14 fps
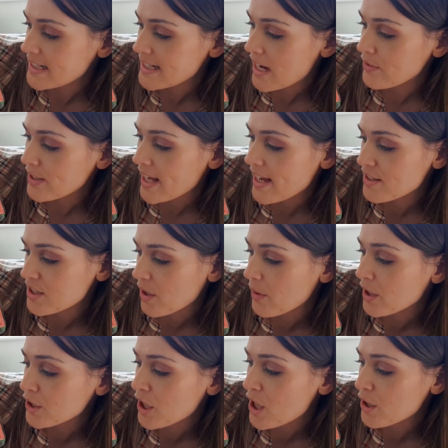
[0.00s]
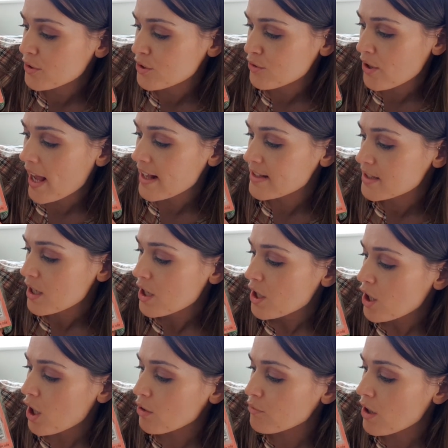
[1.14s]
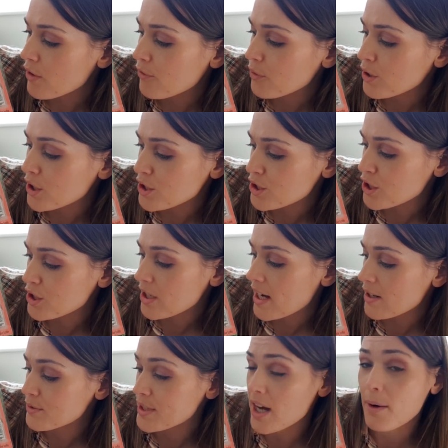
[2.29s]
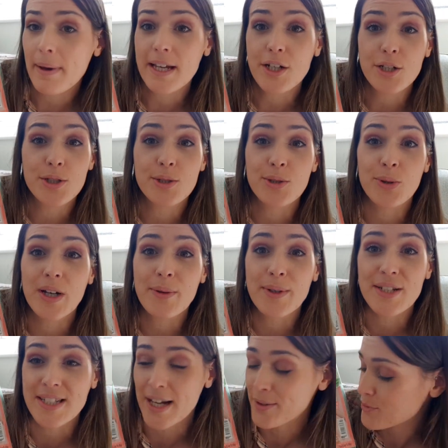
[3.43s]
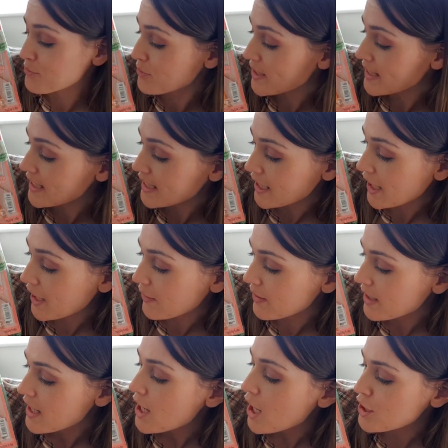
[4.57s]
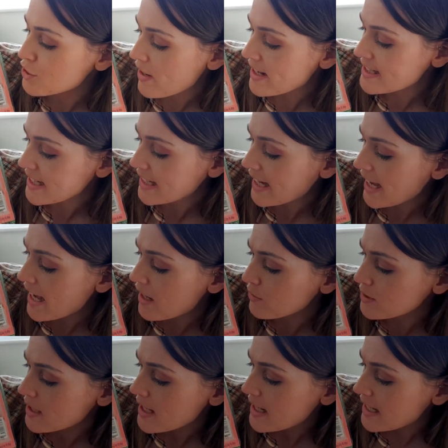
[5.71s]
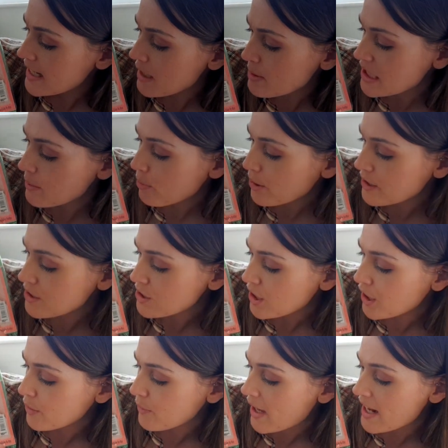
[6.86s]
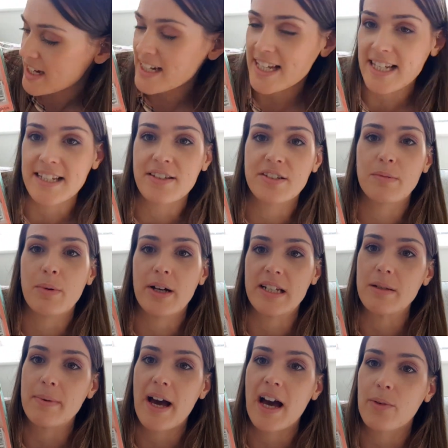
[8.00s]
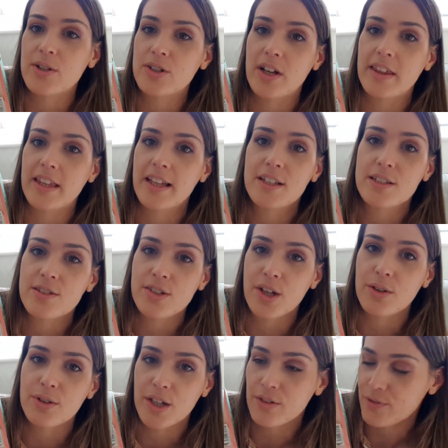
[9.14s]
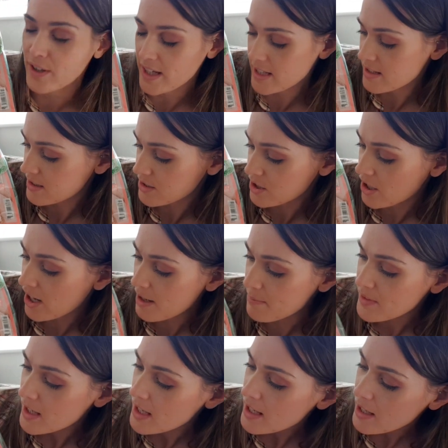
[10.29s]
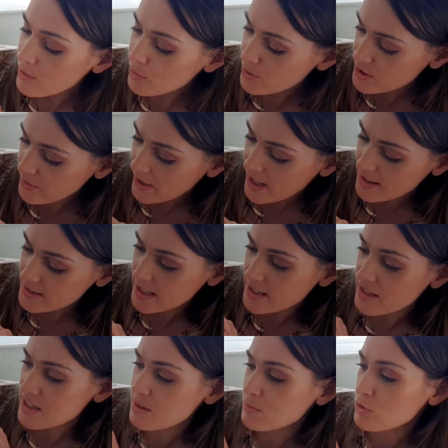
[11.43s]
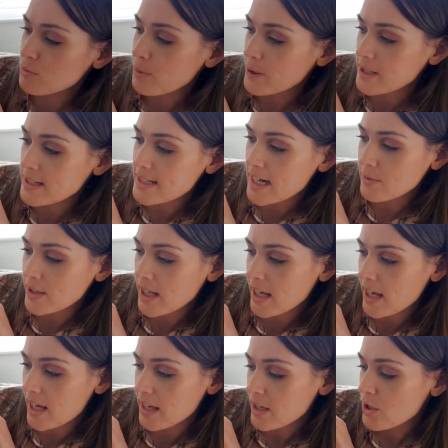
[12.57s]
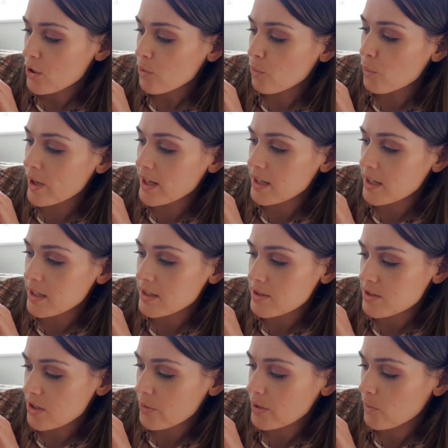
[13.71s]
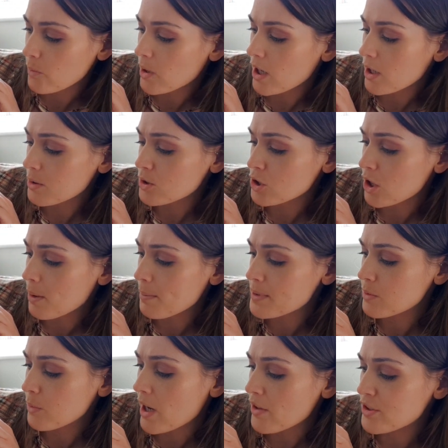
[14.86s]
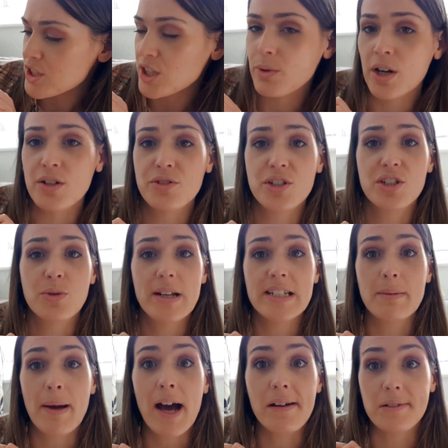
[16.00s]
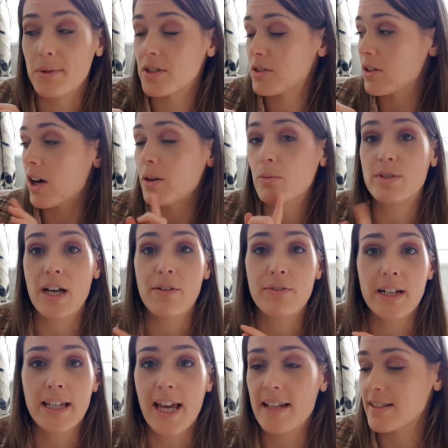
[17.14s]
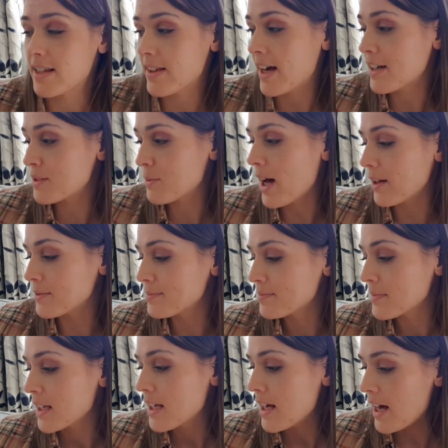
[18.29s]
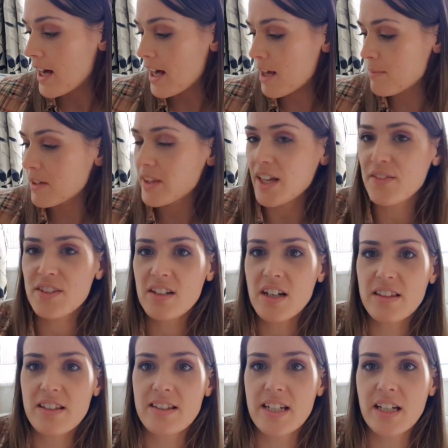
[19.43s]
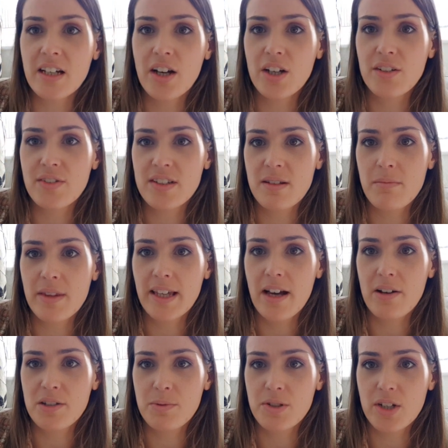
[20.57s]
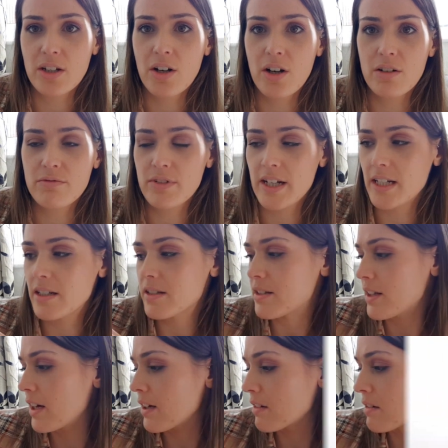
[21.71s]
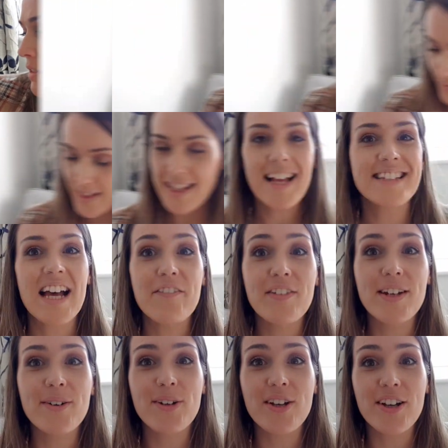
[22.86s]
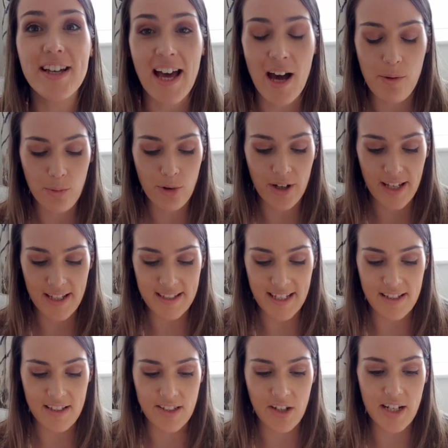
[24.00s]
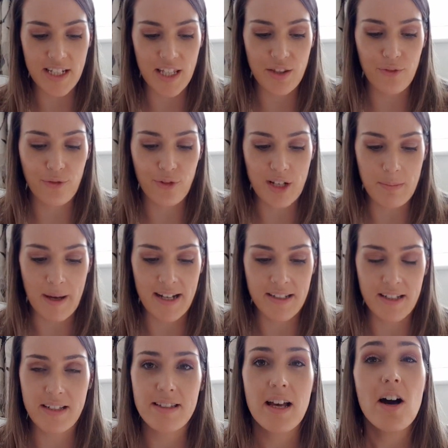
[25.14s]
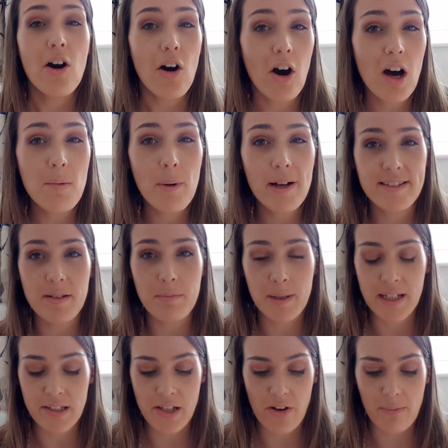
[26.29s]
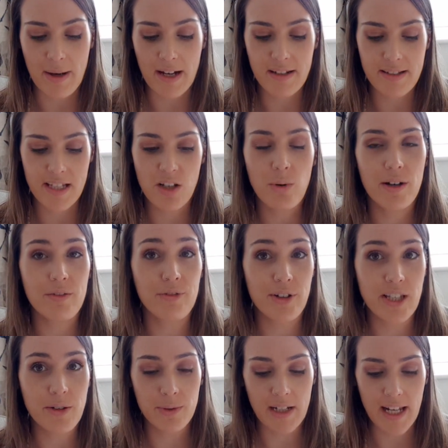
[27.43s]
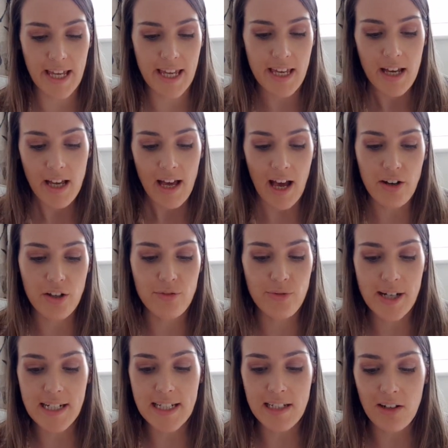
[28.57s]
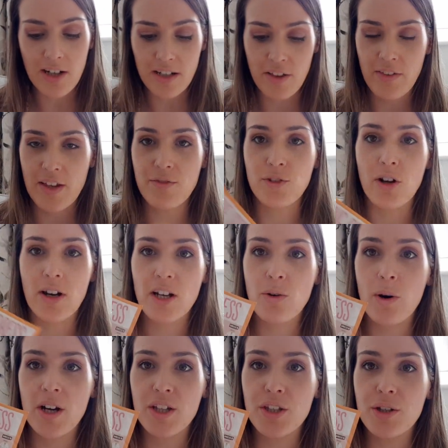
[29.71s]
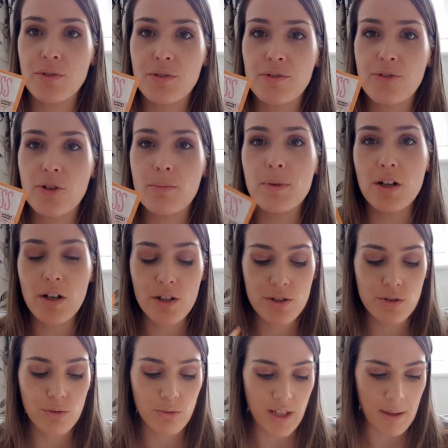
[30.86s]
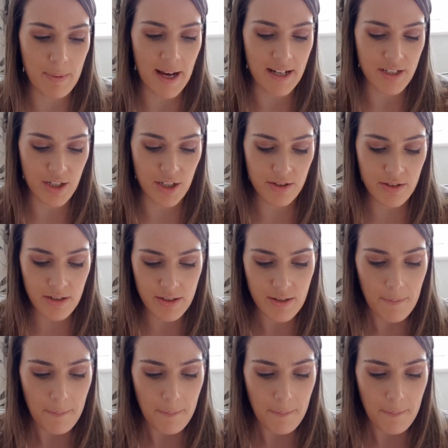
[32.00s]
down here. So a girl's dress, a ruffle cushion, a Dalmatian toy, which sounds really cute, a dressing gown, Liberty print tote, and an Easter bunny bag, which I think is so good for Easter time. It also has in small print down here, win sewing workshops worth £220, which I will definitely enter that as well. They've stuck the sticker over something else which I can't read, so let's have a little look at what is inside in the 3 patterns. I buy Simply Sewing magazine quite frequently, and I really like that they've got like quite a uniform look to all their patterns.